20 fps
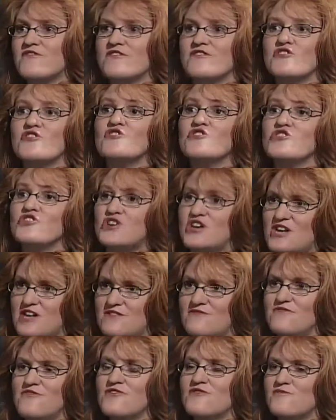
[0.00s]
and they're
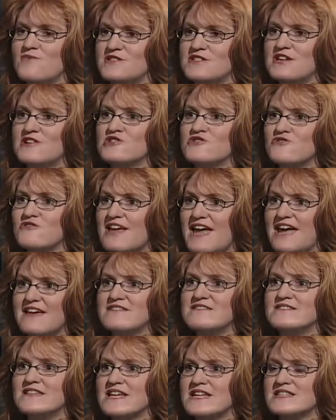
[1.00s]
looking for potential
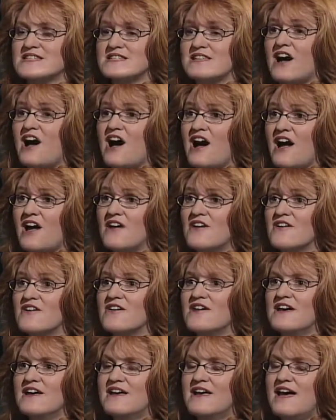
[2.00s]
candidates to hire.
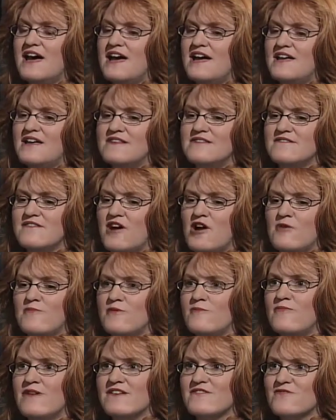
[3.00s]
And um, the
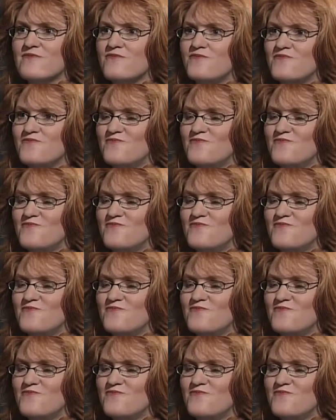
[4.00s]
best,